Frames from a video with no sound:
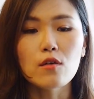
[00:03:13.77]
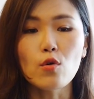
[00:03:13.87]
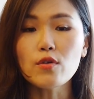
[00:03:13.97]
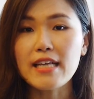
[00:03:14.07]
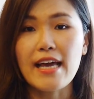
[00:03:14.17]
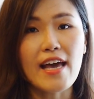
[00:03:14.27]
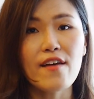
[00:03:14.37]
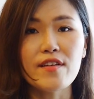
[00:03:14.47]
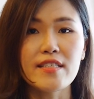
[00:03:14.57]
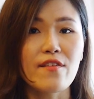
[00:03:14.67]
Goals I
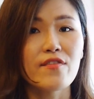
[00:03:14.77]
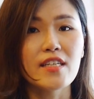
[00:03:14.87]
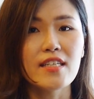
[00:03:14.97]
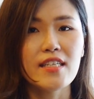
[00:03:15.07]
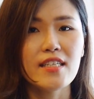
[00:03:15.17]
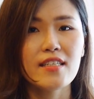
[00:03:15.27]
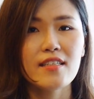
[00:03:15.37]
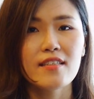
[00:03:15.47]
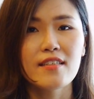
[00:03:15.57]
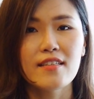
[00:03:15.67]
have is
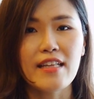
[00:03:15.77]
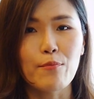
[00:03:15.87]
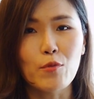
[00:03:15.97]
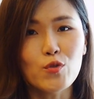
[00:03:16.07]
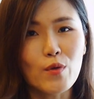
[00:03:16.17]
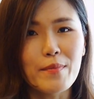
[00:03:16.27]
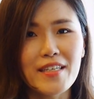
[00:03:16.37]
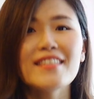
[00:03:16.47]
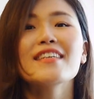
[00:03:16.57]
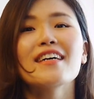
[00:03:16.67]
definitely, like most women,